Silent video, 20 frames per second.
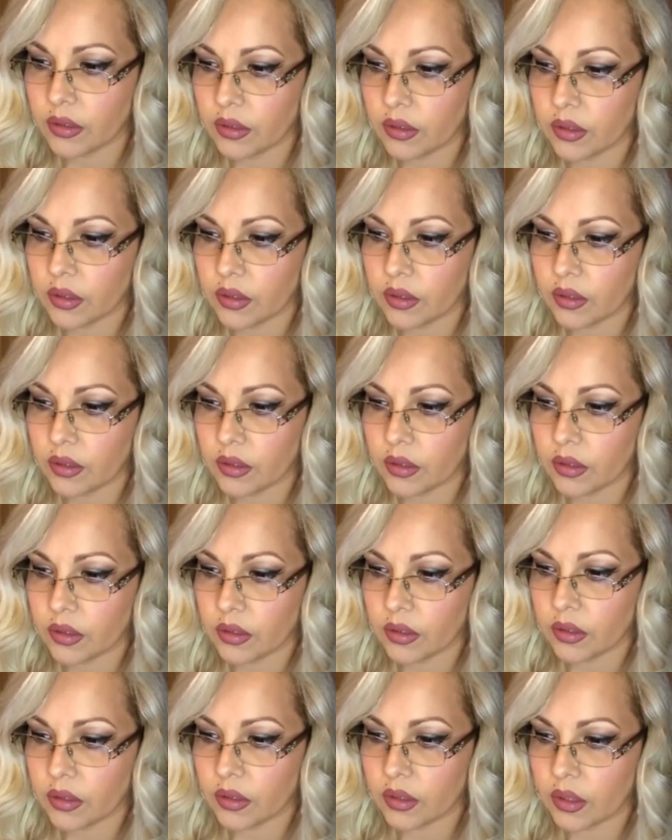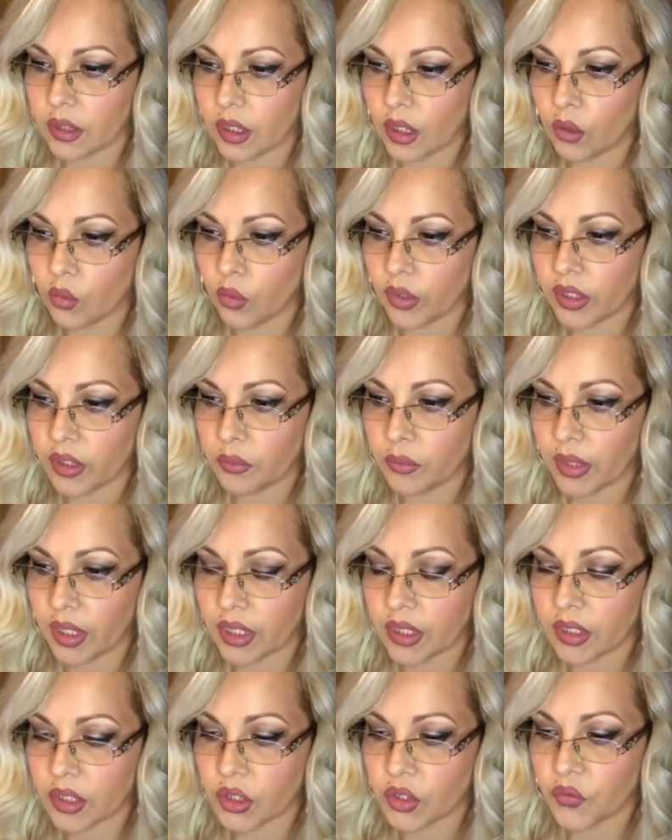a written message for
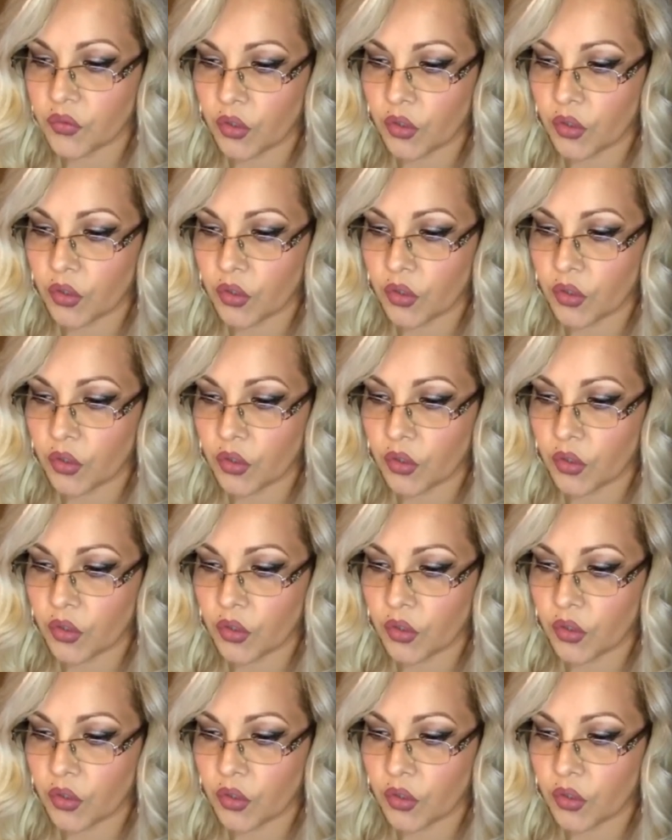humanity.